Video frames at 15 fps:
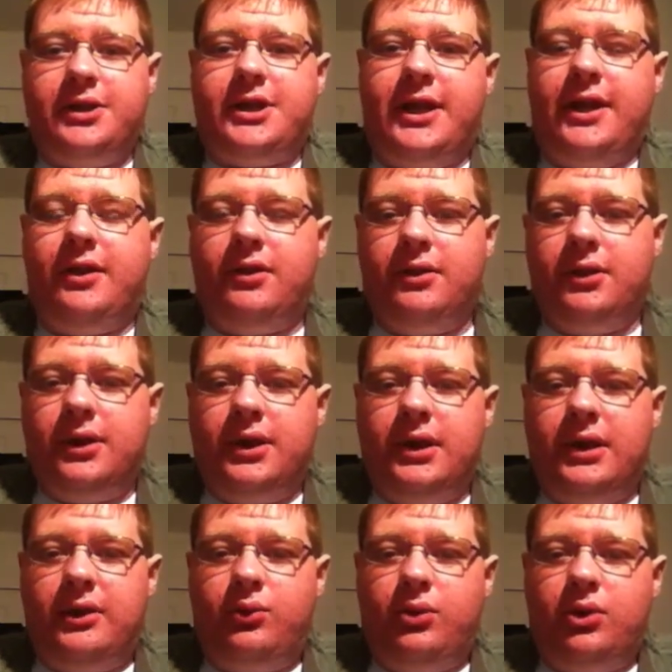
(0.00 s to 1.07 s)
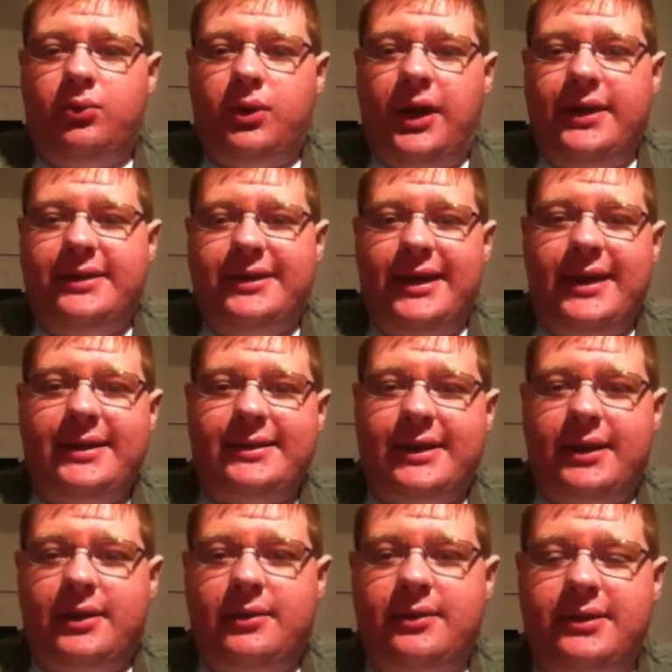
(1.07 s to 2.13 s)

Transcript: the channel Worldwide ZSL.